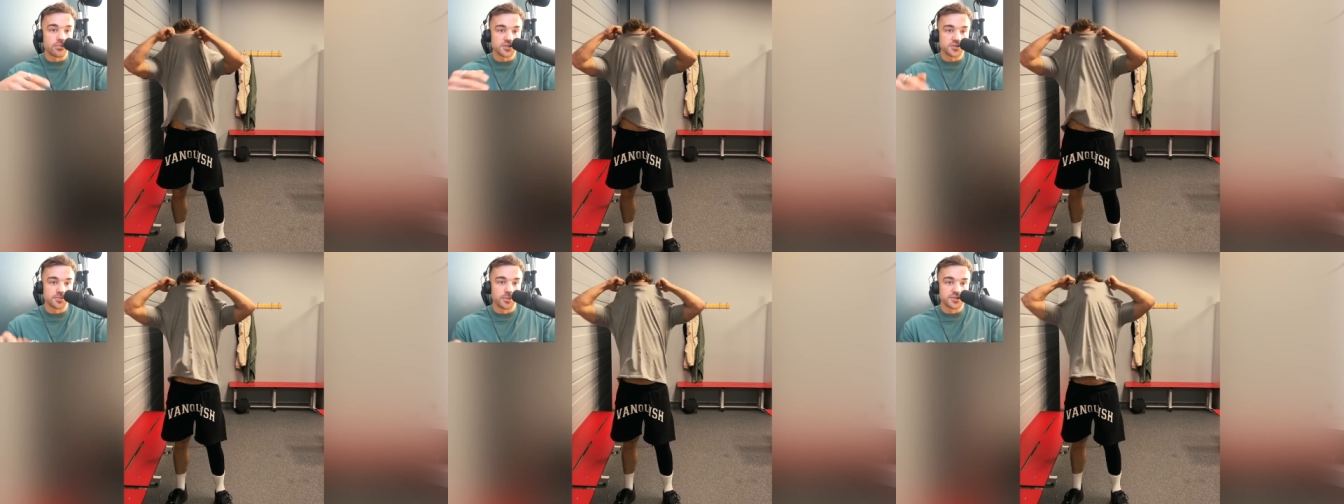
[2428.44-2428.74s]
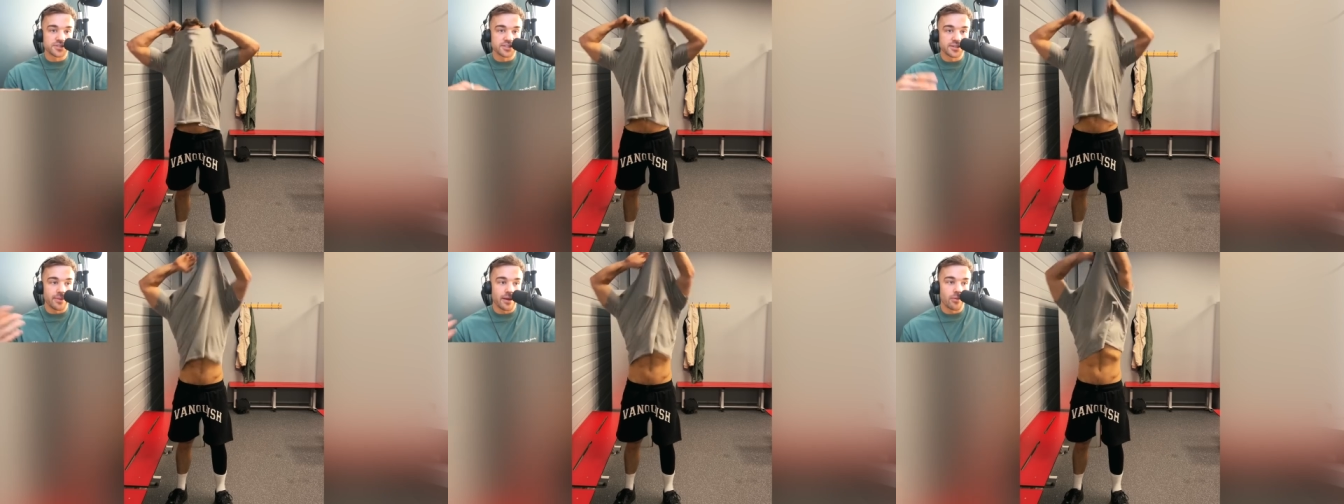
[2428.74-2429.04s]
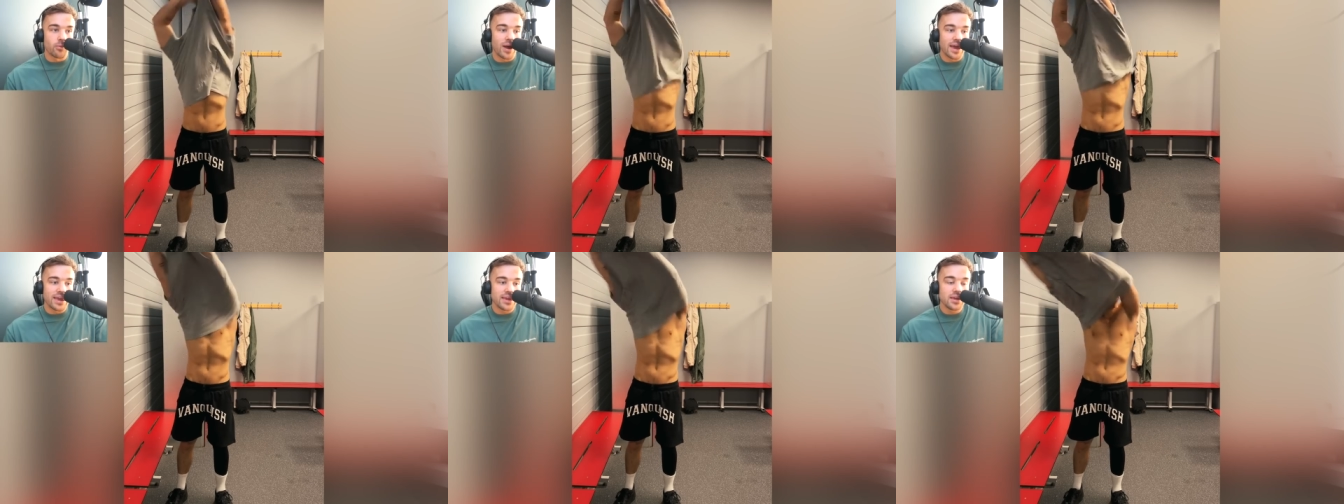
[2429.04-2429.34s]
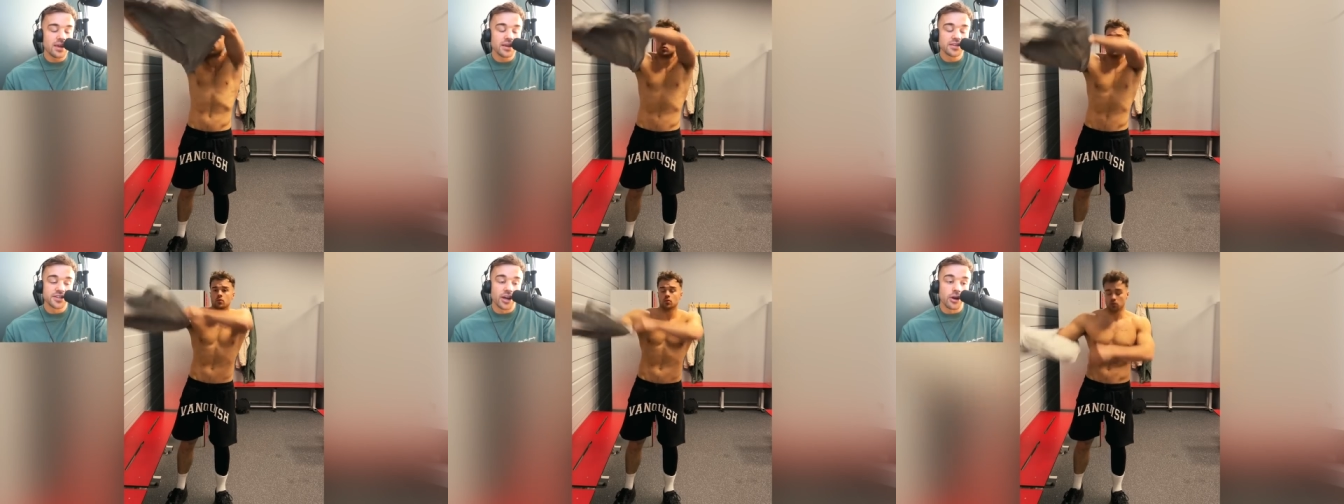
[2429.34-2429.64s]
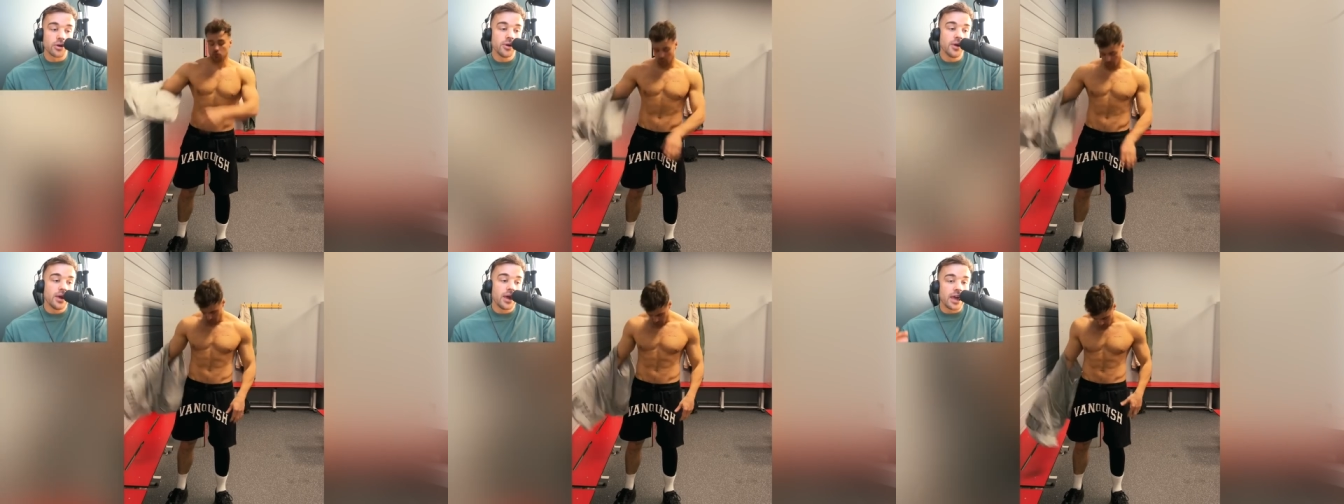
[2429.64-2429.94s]
response to my weight.
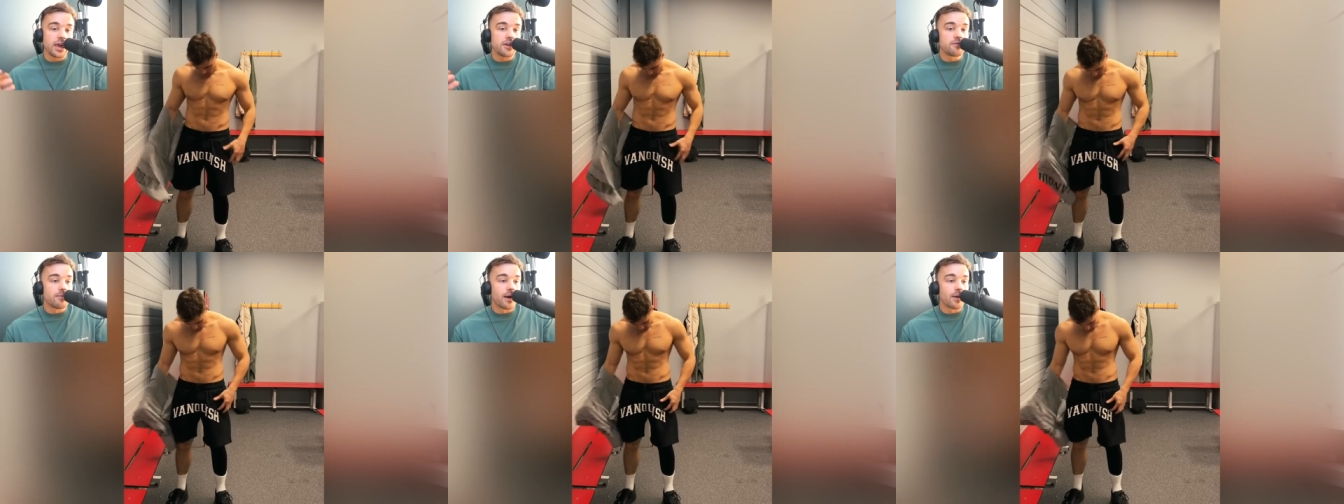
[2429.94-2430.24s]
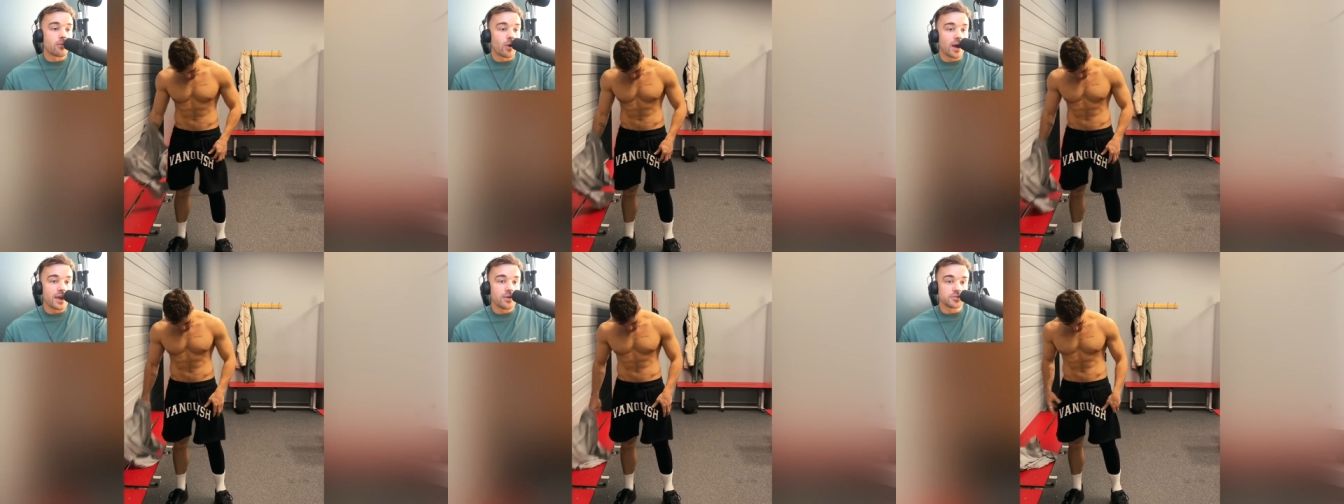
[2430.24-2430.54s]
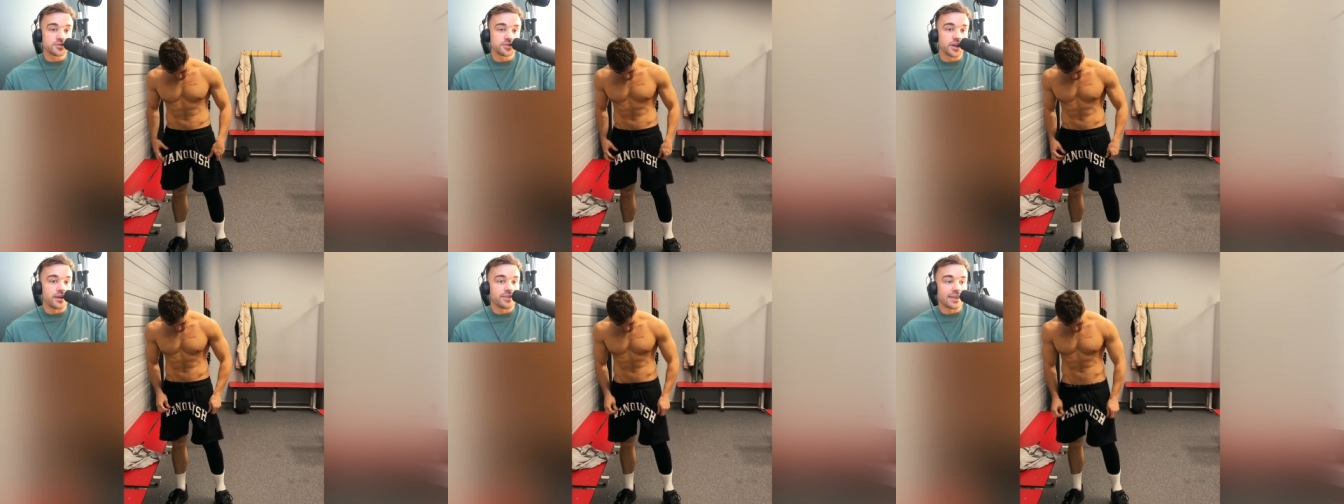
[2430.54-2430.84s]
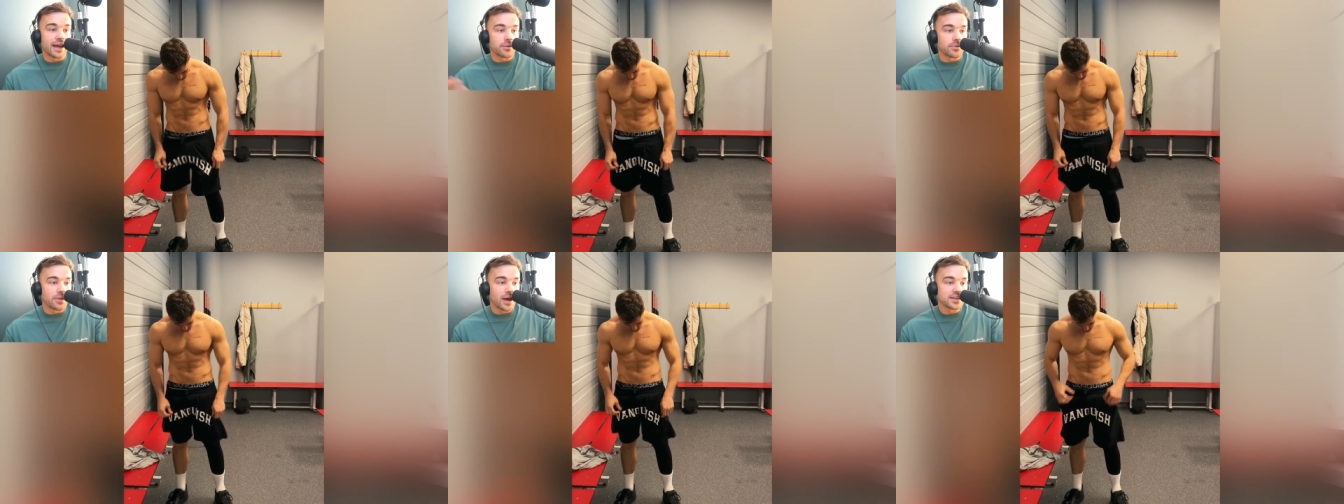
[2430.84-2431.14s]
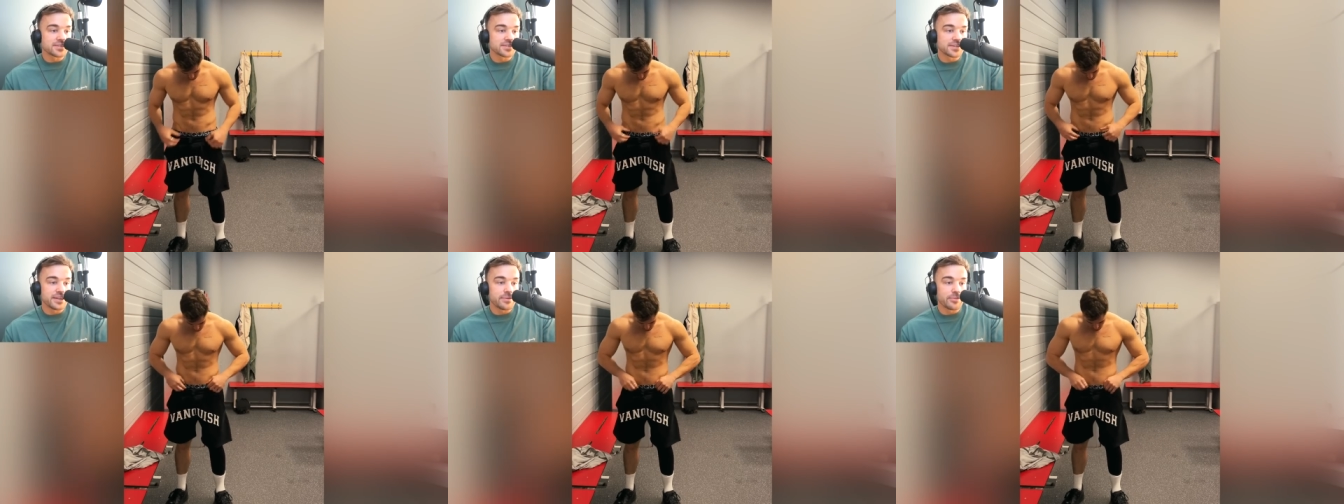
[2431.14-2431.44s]
So if my weight was going down
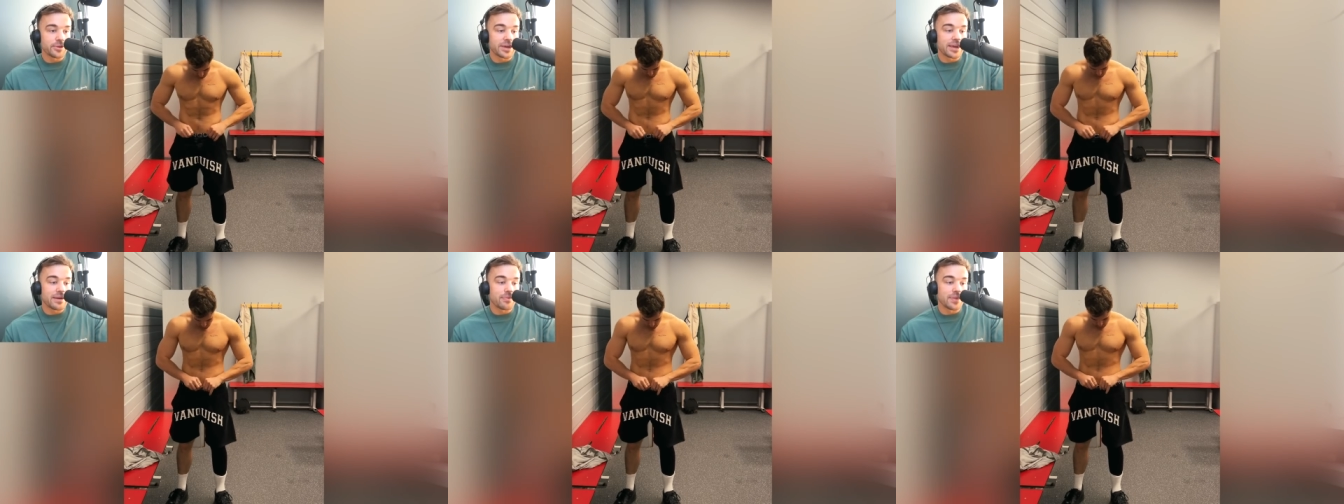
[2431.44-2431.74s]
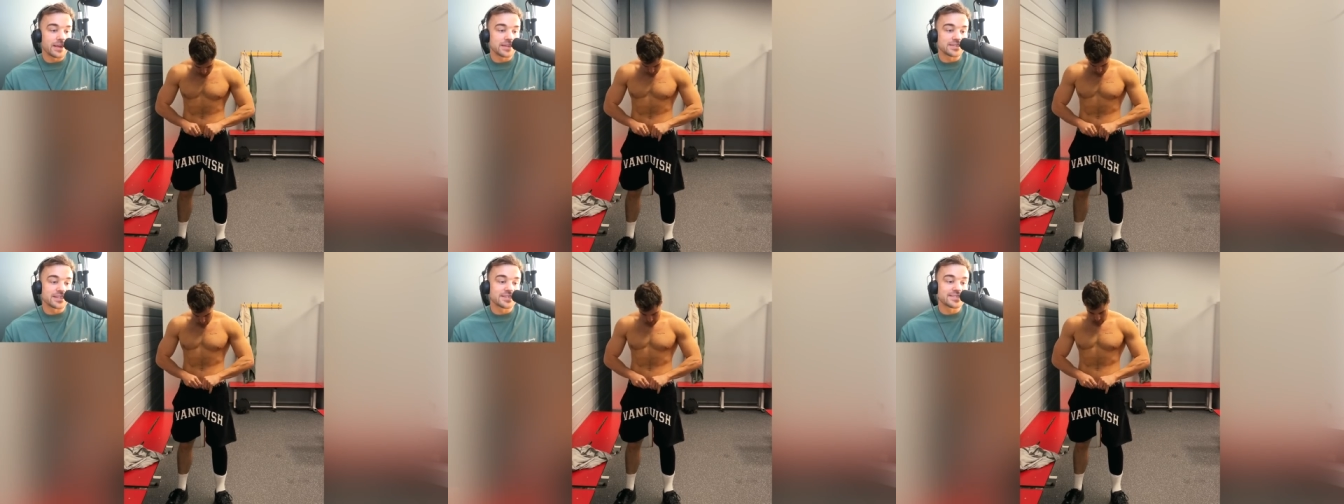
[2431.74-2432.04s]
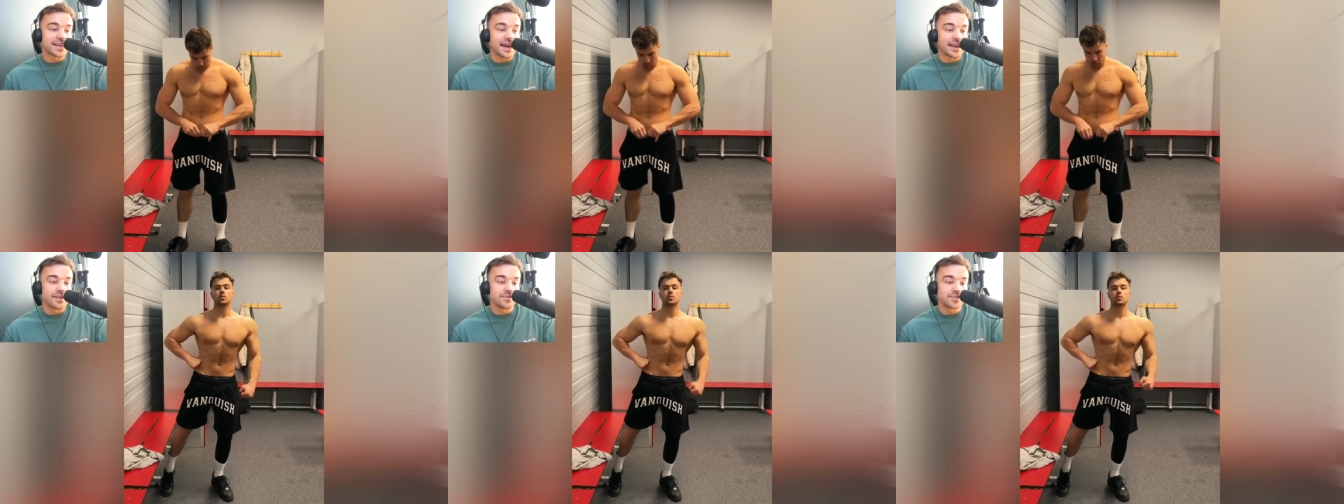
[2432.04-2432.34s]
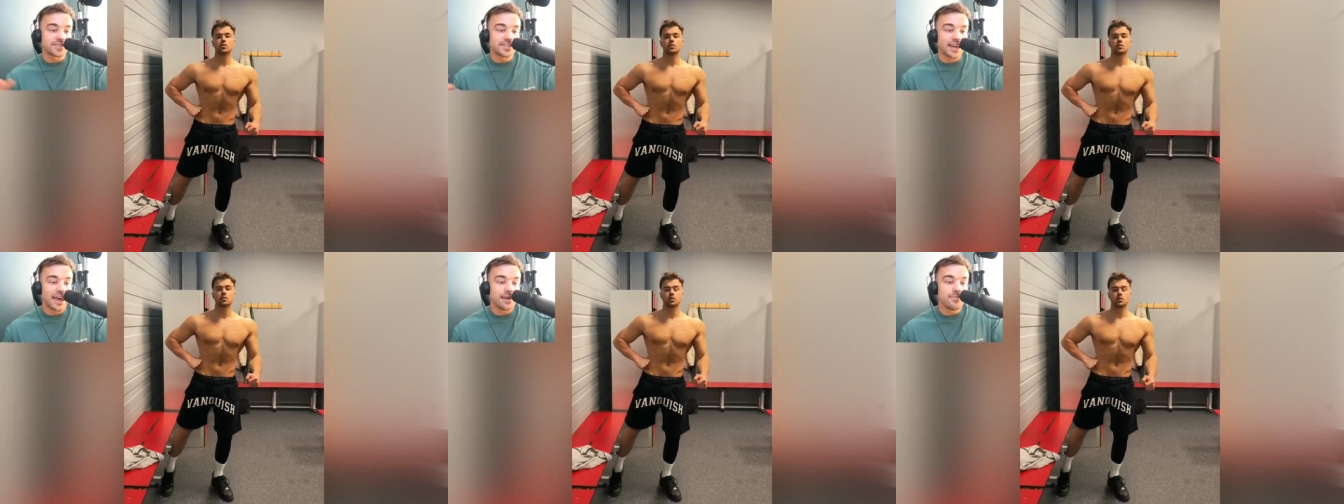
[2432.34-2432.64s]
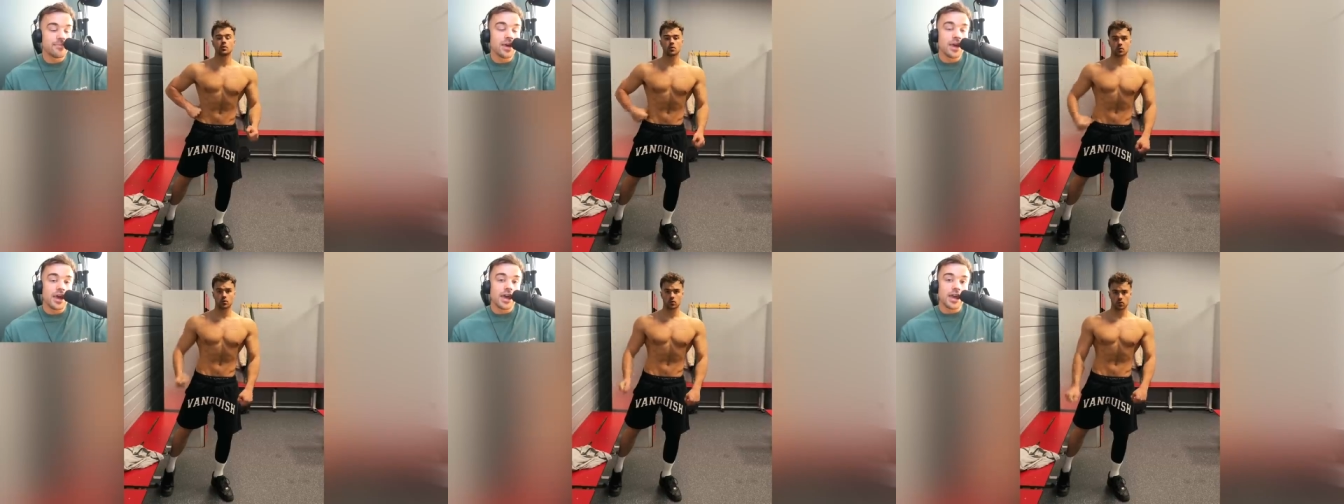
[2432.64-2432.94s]
nicely, would keep things exactly the
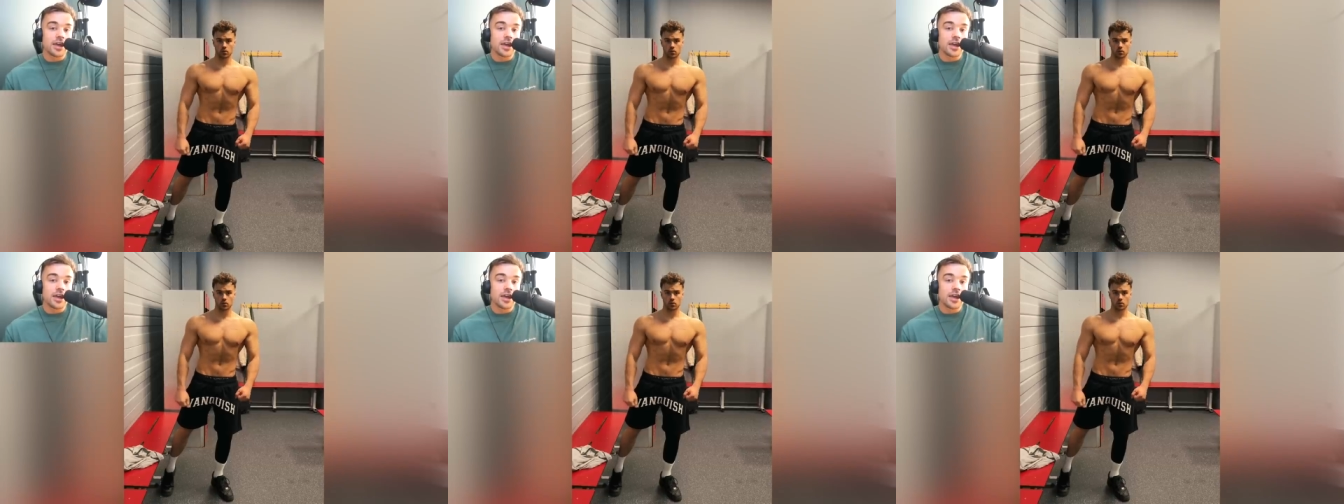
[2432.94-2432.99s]
same.